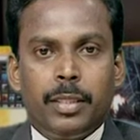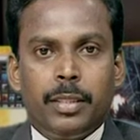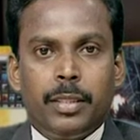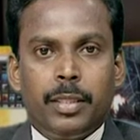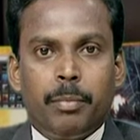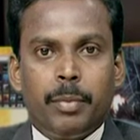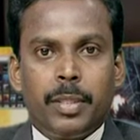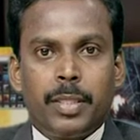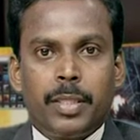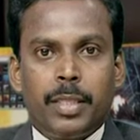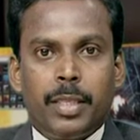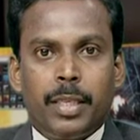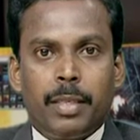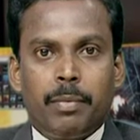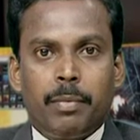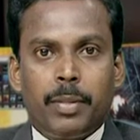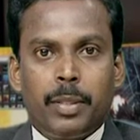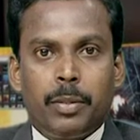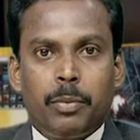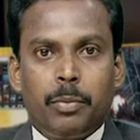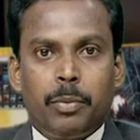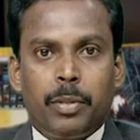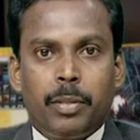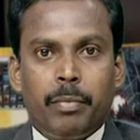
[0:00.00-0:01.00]
Let me start
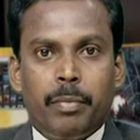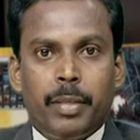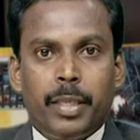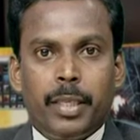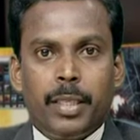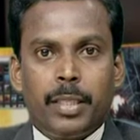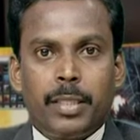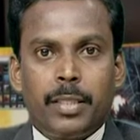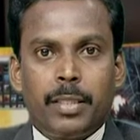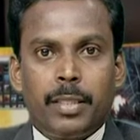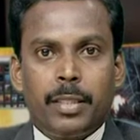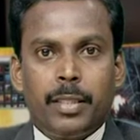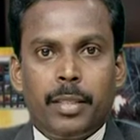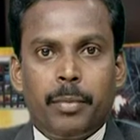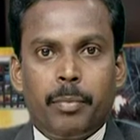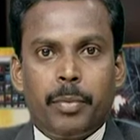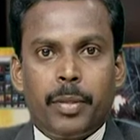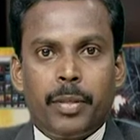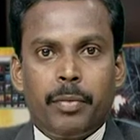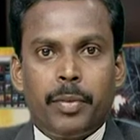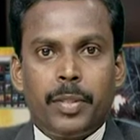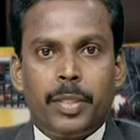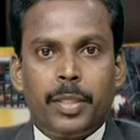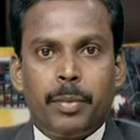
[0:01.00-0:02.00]
with what we got in the
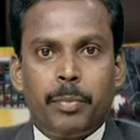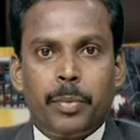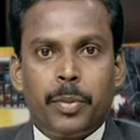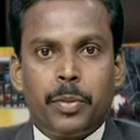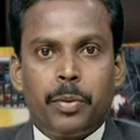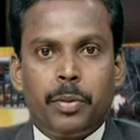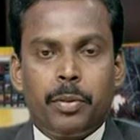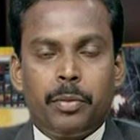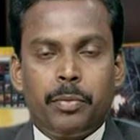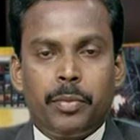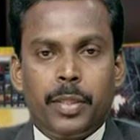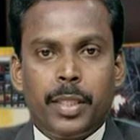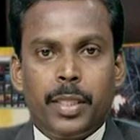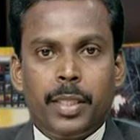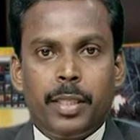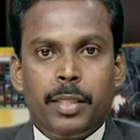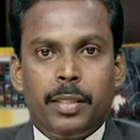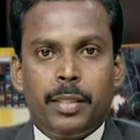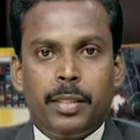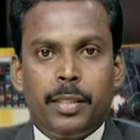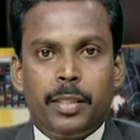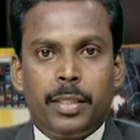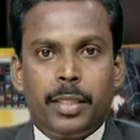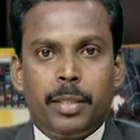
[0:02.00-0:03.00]
previous episode of
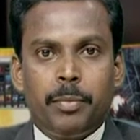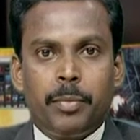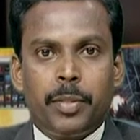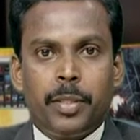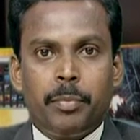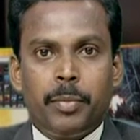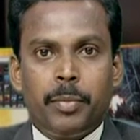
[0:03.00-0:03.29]
the same